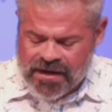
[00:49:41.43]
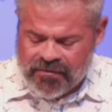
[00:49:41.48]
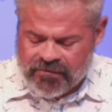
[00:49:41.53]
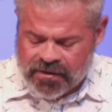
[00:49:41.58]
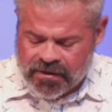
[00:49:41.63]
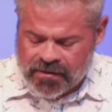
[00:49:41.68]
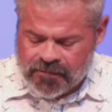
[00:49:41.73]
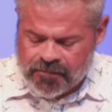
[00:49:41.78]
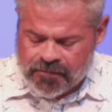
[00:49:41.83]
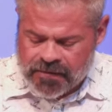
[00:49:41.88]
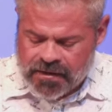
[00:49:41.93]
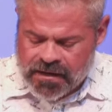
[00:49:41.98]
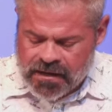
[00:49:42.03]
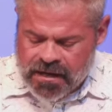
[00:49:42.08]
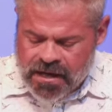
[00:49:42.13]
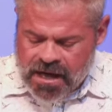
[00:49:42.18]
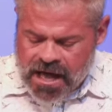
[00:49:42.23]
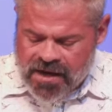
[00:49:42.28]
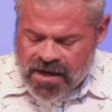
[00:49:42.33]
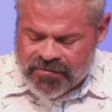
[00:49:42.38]
of favor
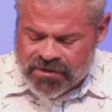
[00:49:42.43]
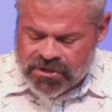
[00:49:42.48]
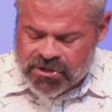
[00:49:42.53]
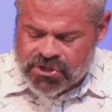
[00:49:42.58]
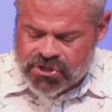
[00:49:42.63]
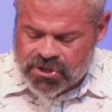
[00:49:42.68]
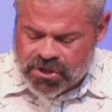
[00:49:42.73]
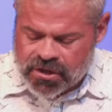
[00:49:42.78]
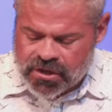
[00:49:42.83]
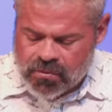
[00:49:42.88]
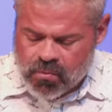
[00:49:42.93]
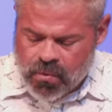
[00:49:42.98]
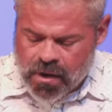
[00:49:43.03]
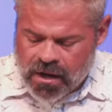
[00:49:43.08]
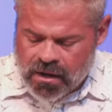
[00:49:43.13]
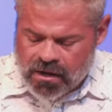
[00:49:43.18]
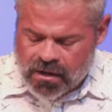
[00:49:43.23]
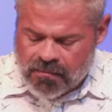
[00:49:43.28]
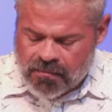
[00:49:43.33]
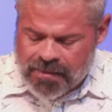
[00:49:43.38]
of an
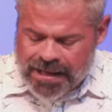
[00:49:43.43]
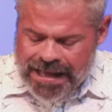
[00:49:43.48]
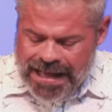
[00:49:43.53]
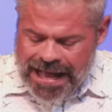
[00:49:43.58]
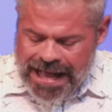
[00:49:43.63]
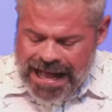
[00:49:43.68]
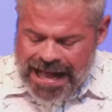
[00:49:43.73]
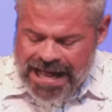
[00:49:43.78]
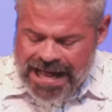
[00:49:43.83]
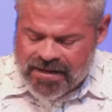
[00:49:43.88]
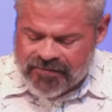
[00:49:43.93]
assured welcome,